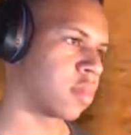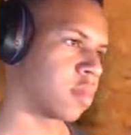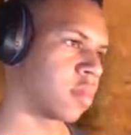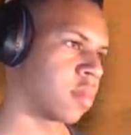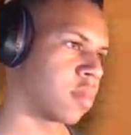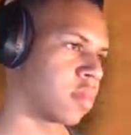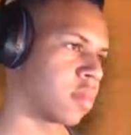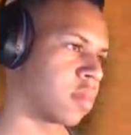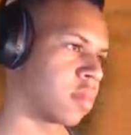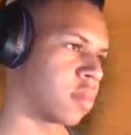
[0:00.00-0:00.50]

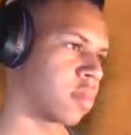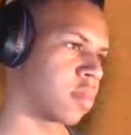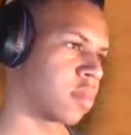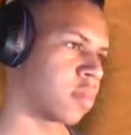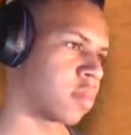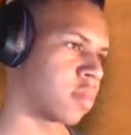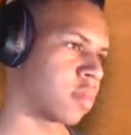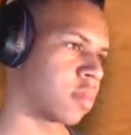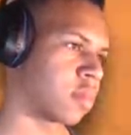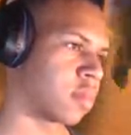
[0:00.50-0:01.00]

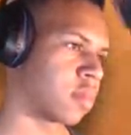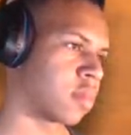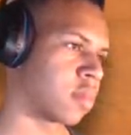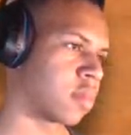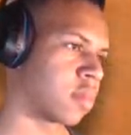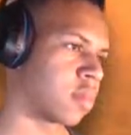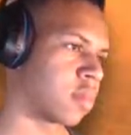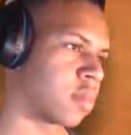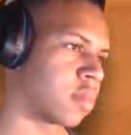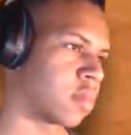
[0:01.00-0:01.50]

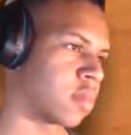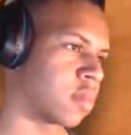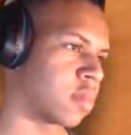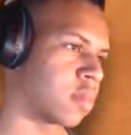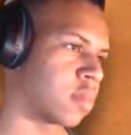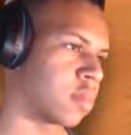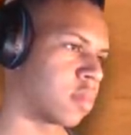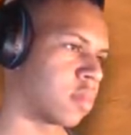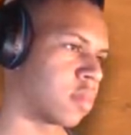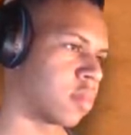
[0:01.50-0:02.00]

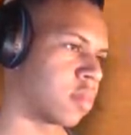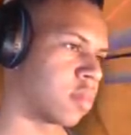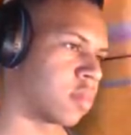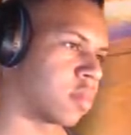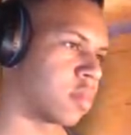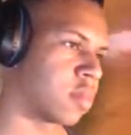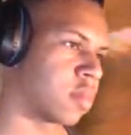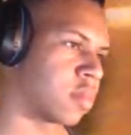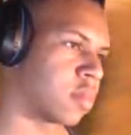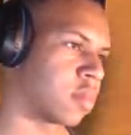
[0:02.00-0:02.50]

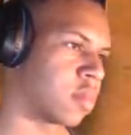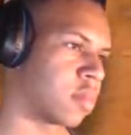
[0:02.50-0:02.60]
(silence)